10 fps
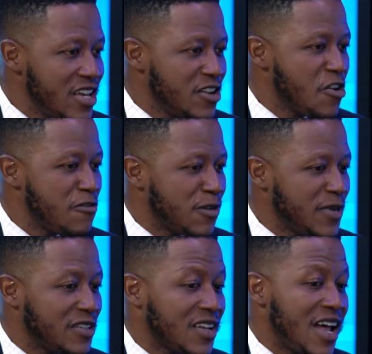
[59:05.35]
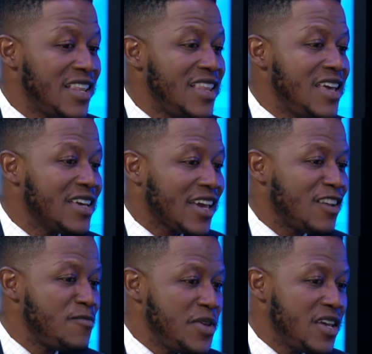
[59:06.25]
in government, so that they
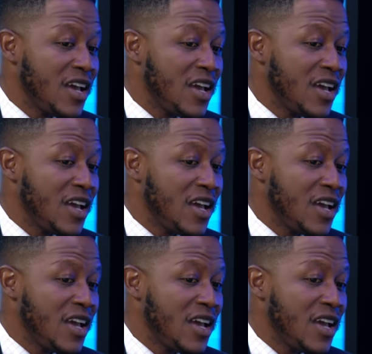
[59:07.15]
can